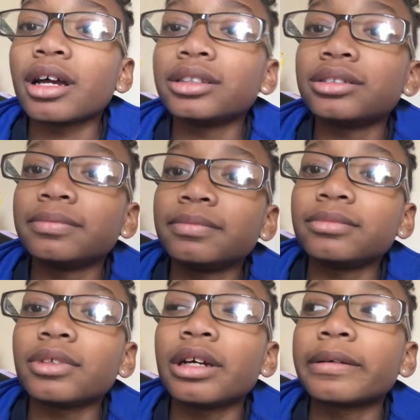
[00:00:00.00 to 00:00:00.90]
Guys,
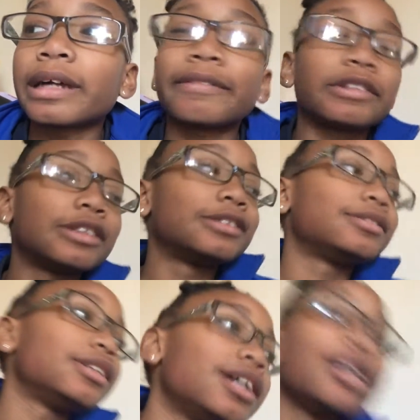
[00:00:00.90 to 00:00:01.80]
good
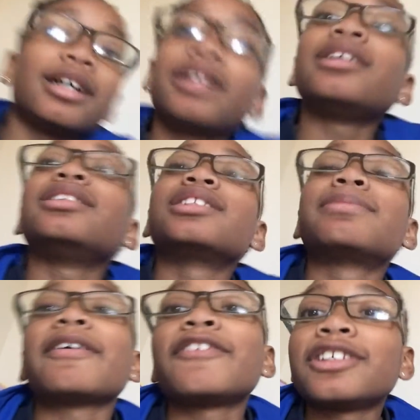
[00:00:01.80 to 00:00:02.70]
afternoon. This
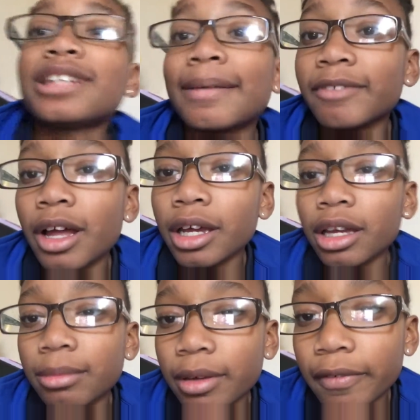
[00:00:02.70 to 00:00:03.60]
is my first time
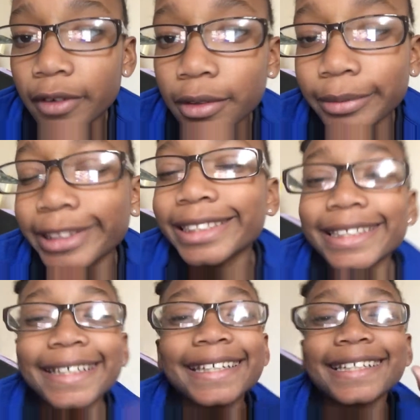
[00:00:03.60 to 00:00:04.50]
vlogging on my phone, which is
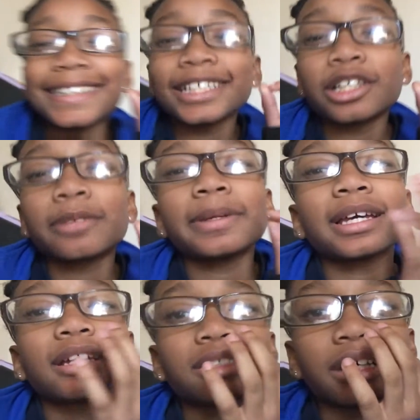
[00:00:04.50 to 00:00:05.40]
easier
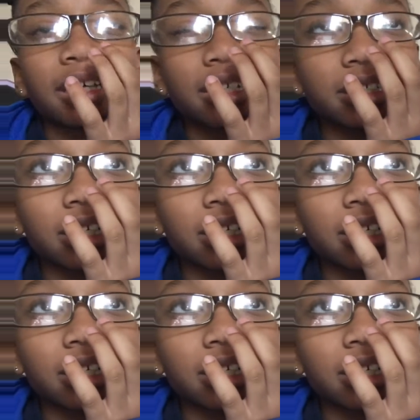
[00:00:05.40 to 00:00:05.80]
because I can